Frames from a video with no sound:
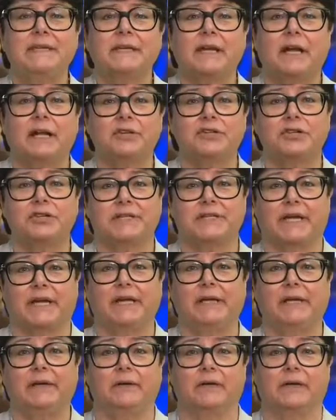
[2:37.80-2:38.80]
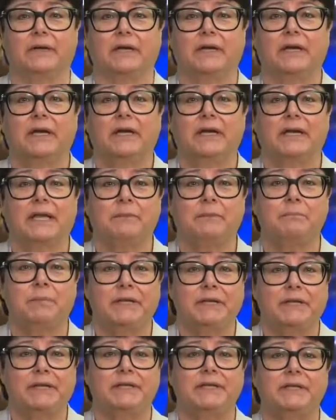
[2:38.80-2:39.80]
Intercultural dialogue
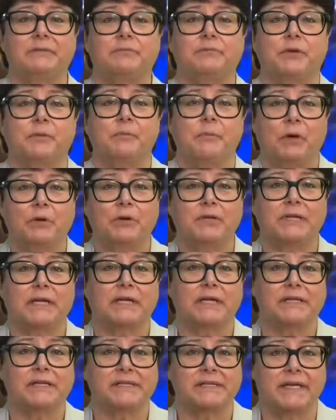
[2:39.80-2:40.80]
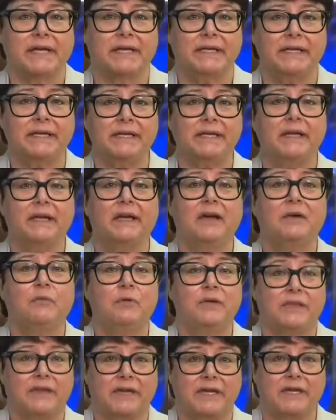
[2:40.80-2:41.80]
can build and promote understanding
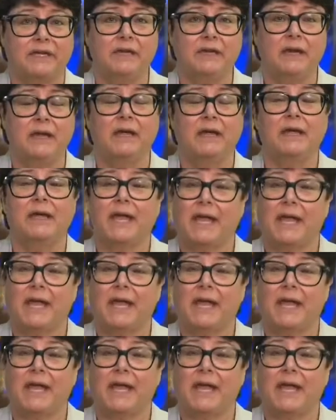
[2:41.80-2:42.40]
within